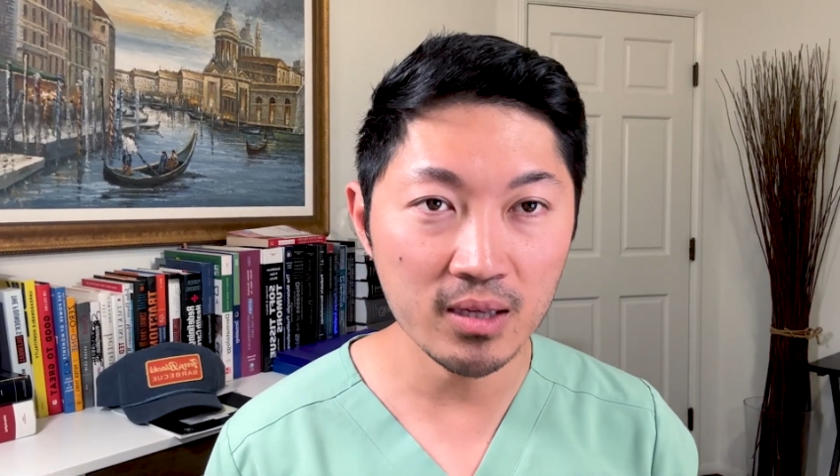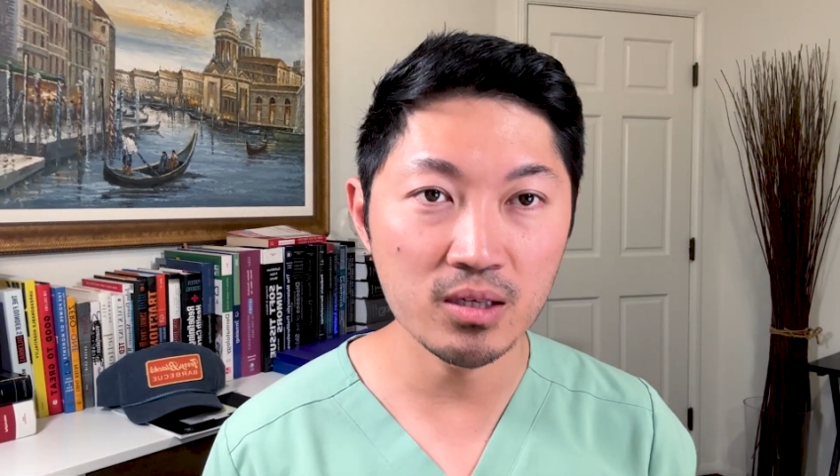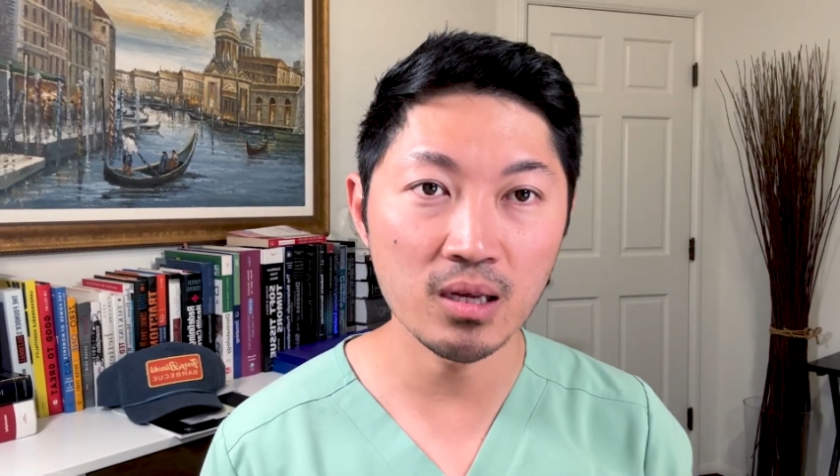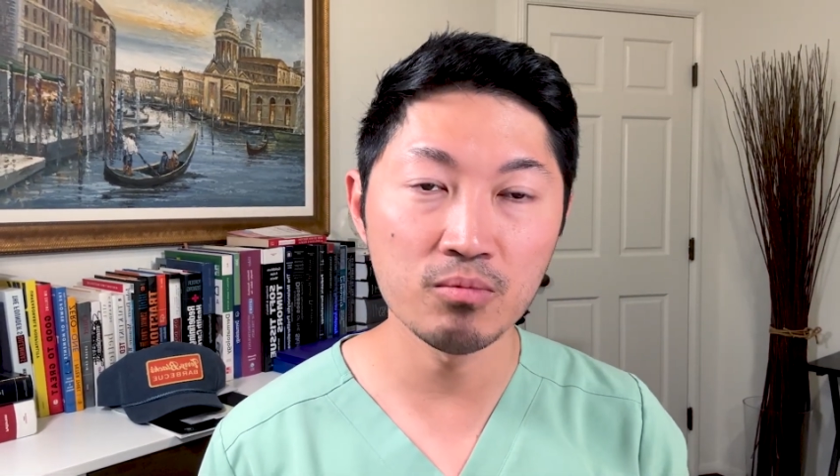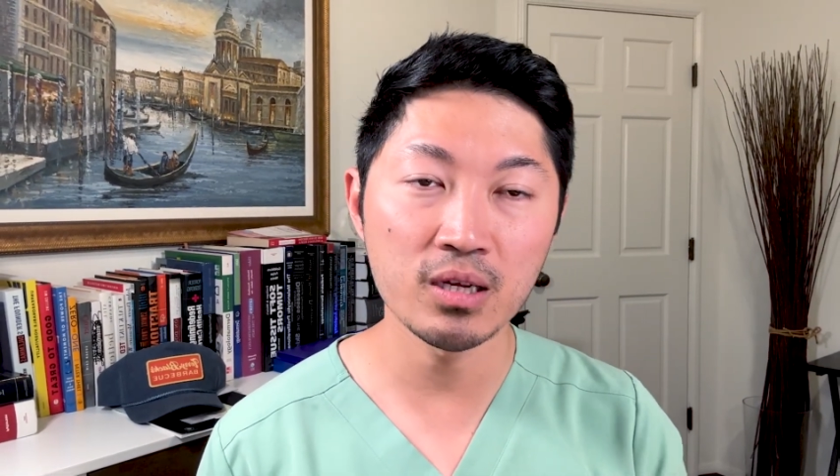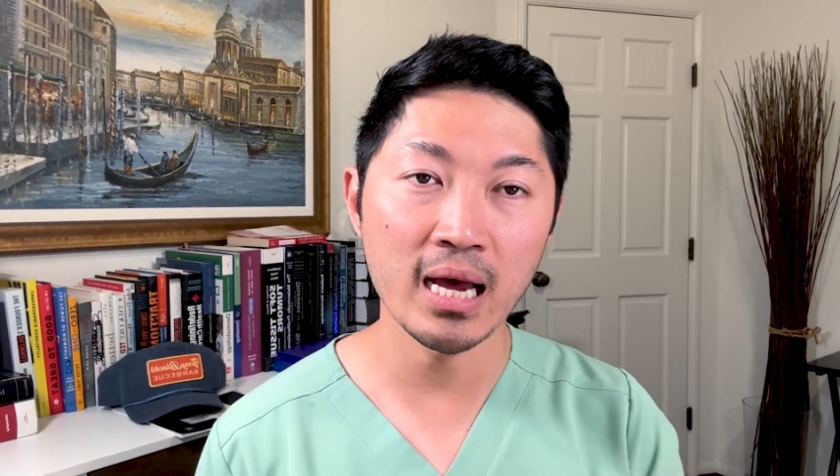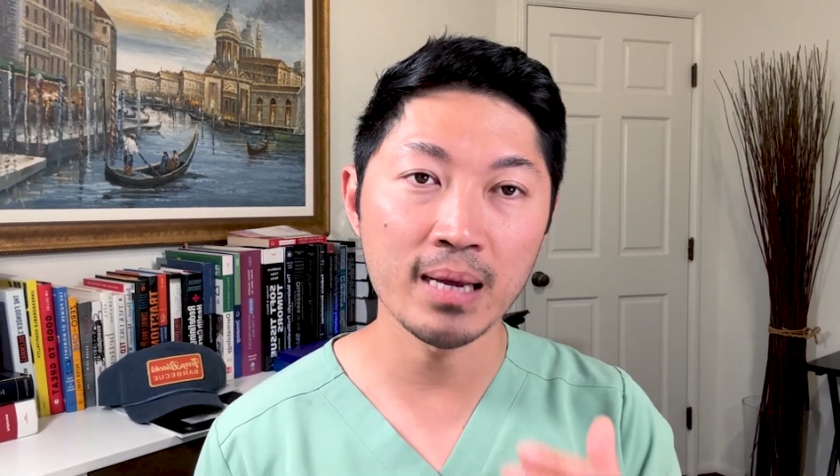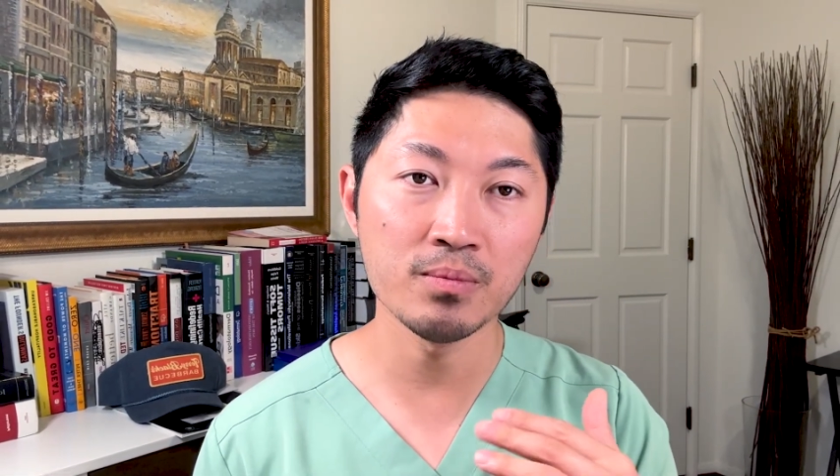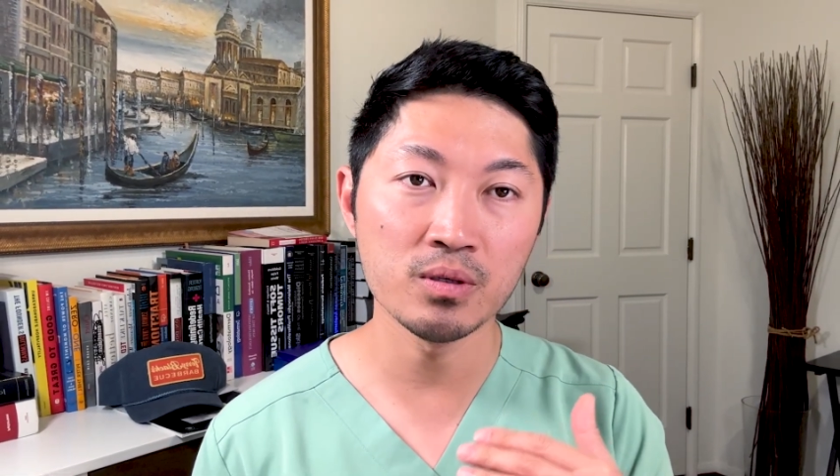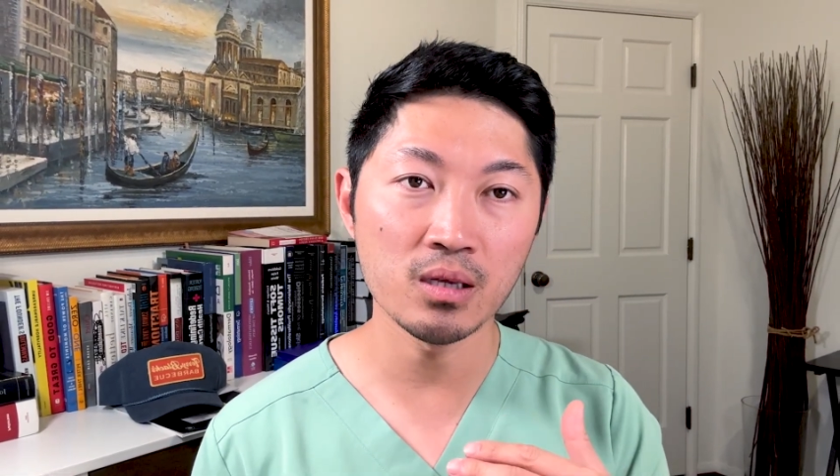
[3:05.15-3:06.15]

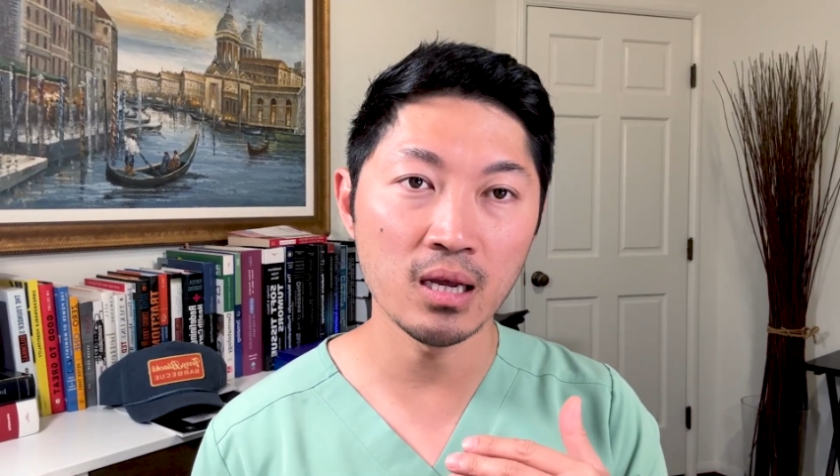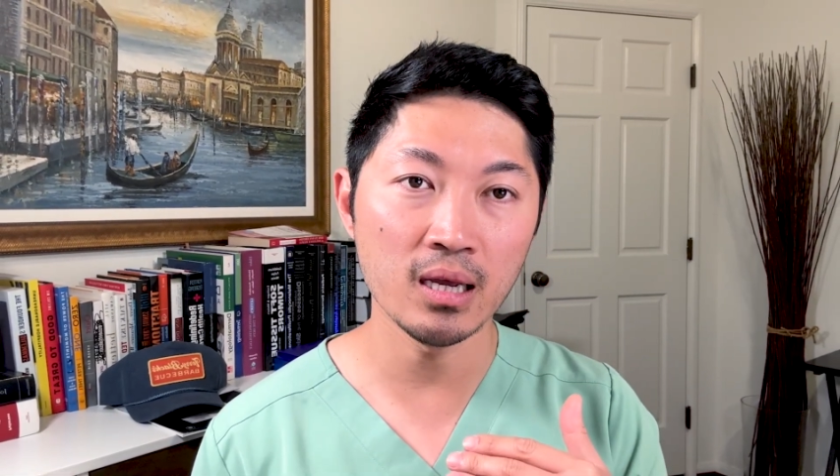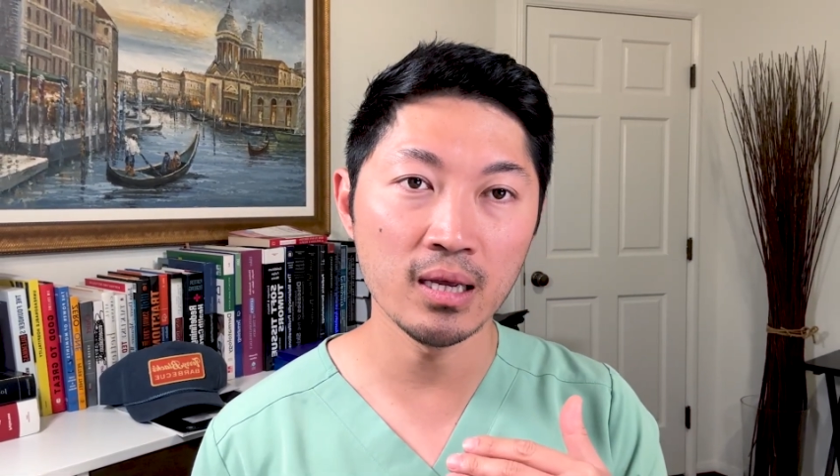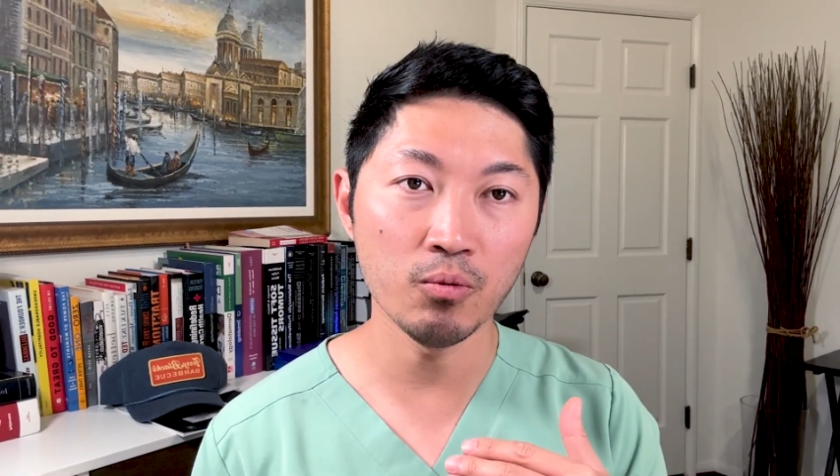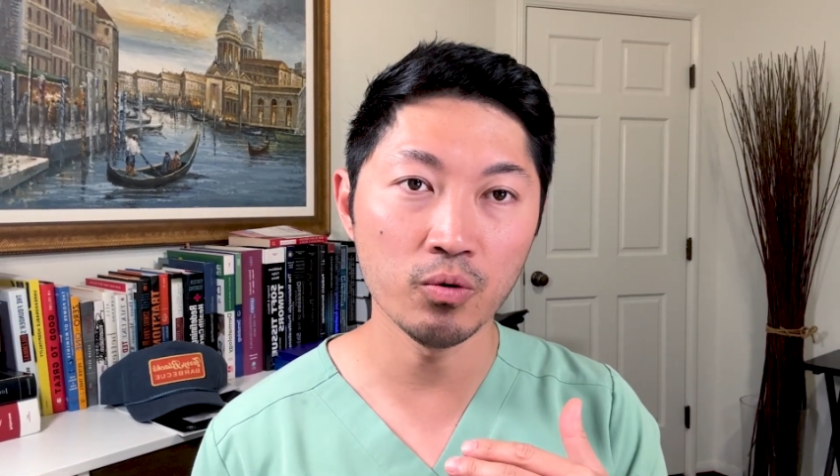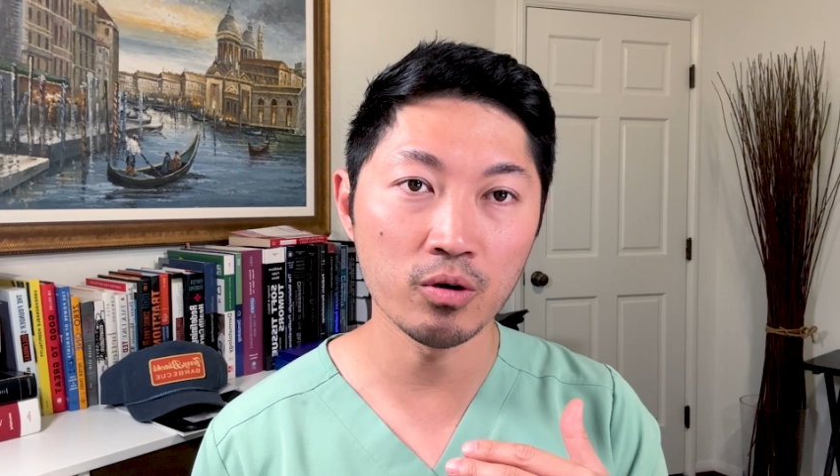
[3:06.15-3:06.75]
sometimes it will